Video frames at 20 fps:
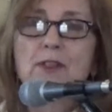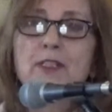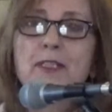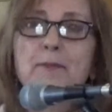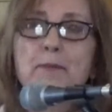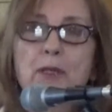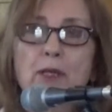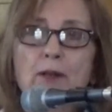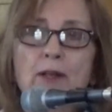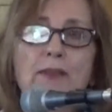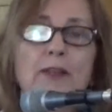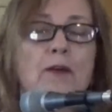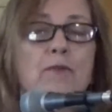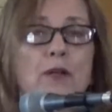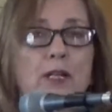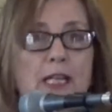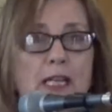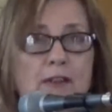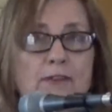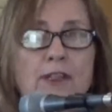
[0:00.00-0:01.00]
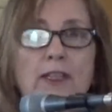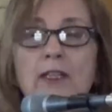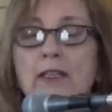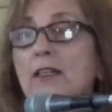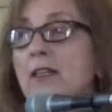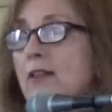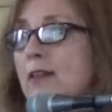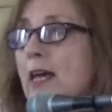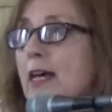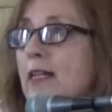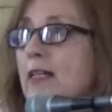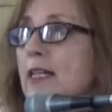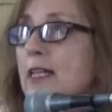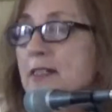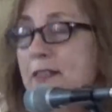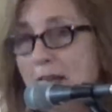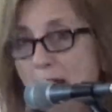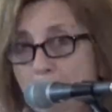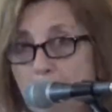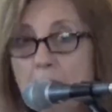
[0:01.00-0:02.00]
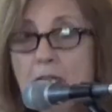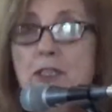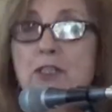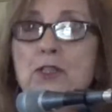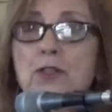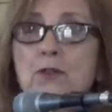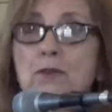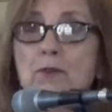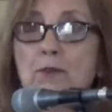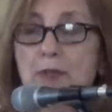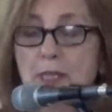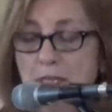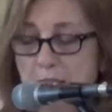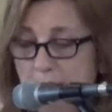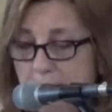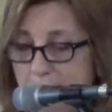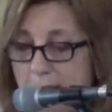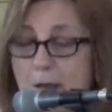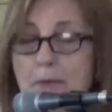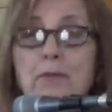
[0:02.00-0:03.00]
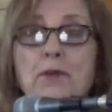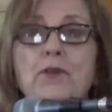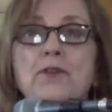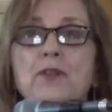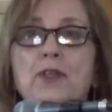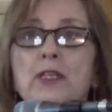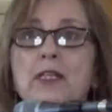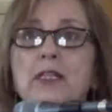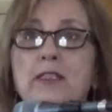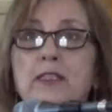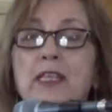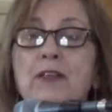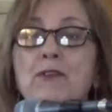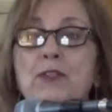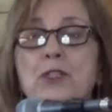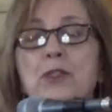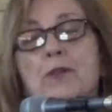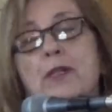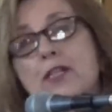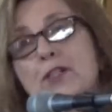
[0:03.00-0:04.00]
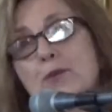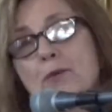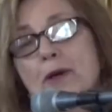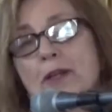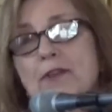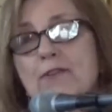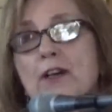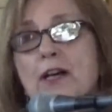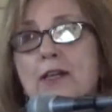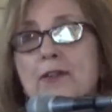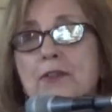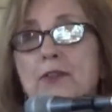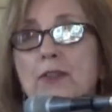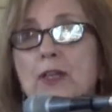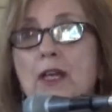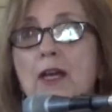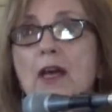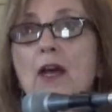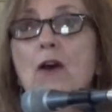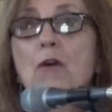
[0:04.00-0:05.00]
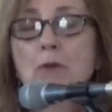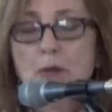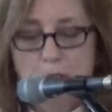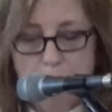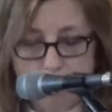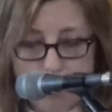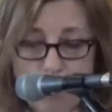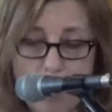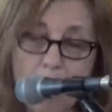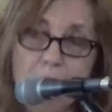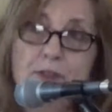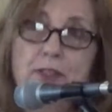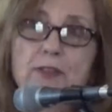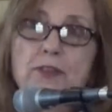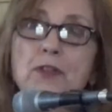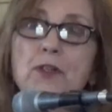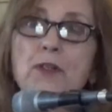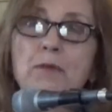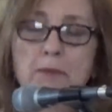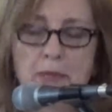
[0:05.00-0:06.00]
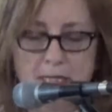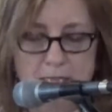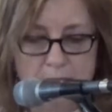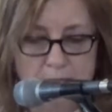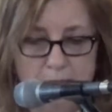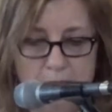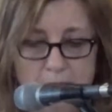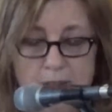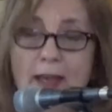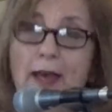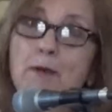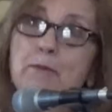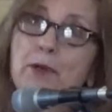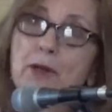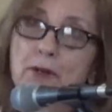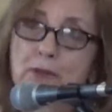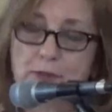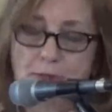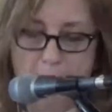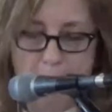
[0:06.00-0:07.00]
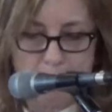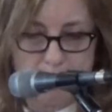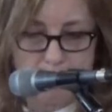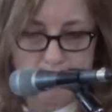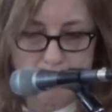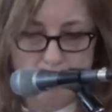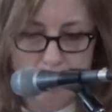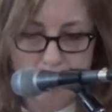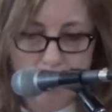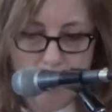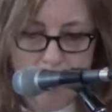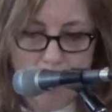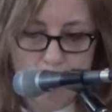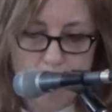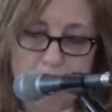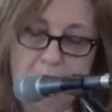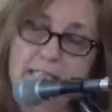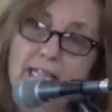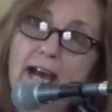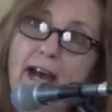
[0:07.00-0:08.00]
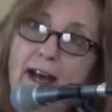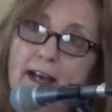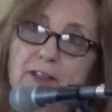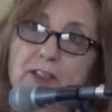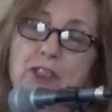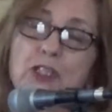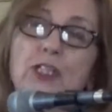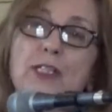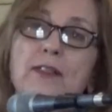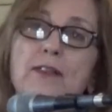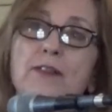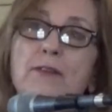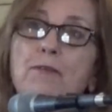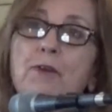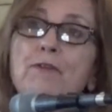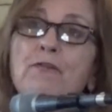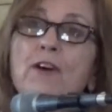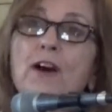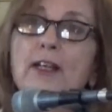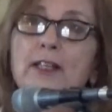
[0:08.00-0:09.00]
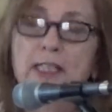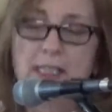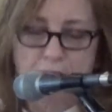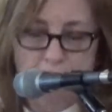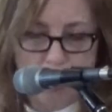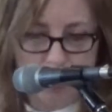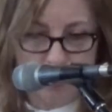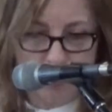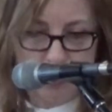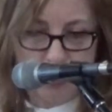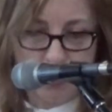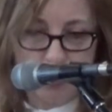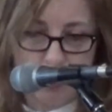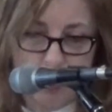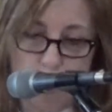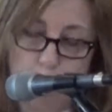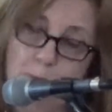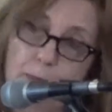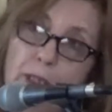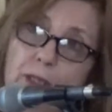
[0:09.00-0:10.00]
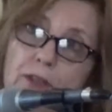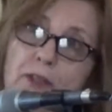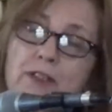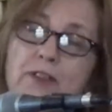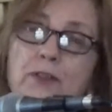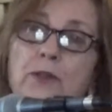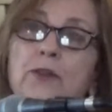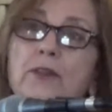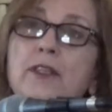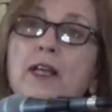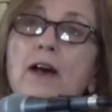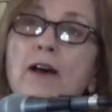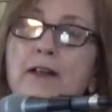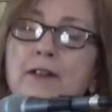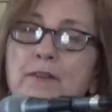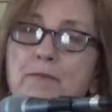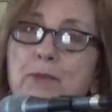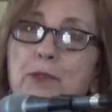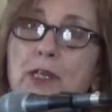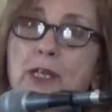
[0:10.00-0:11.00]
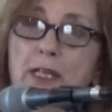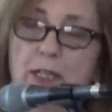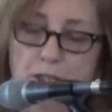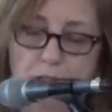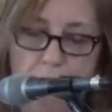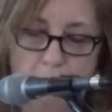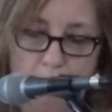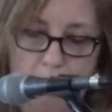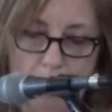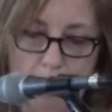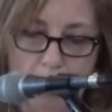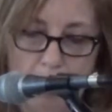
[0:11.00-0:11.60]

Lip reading: the Spirit that we're given, that is coming to the disciples and is given to each one of us. We do have discernment in that process. We need to ask Jesus if we find it challenging to build a certain kind of bridge.